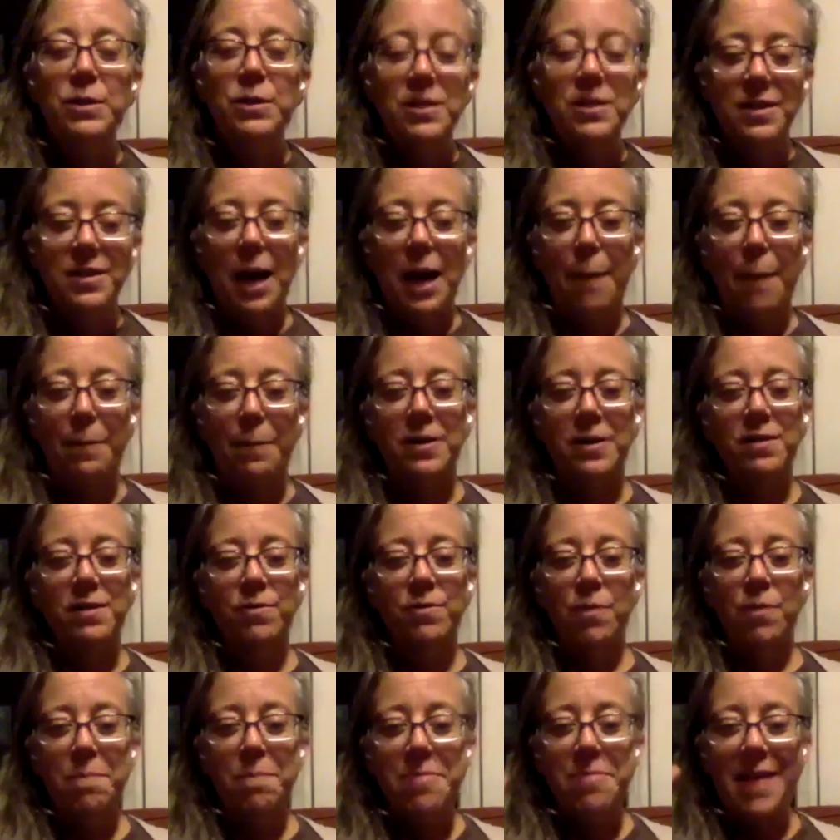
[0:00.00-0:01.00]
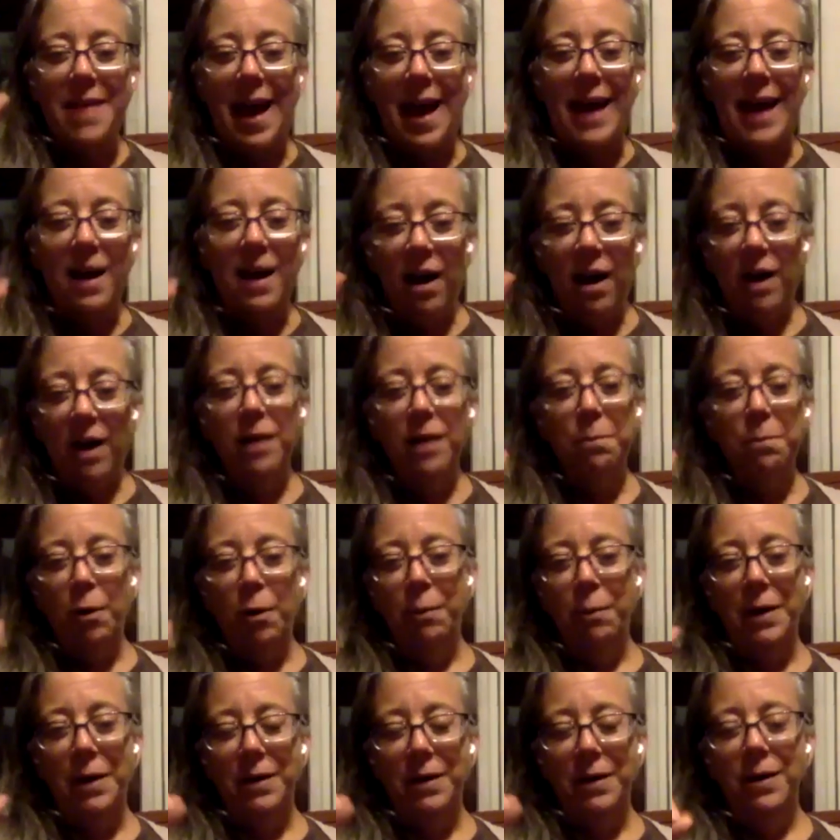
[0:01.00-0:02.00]
would stop us from that hug
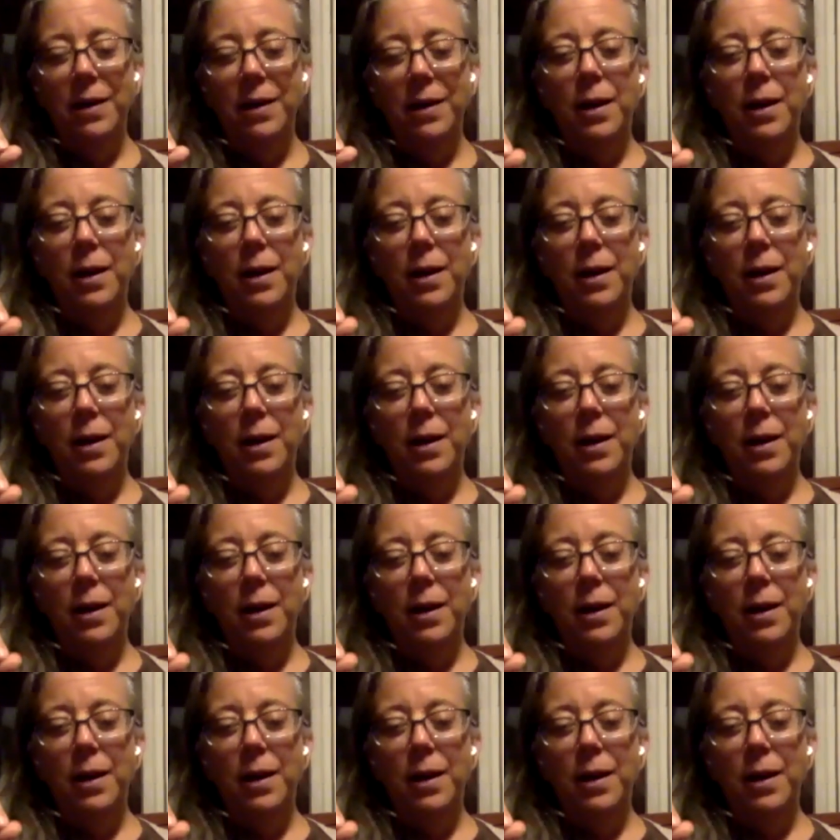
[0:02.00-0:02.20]
moment,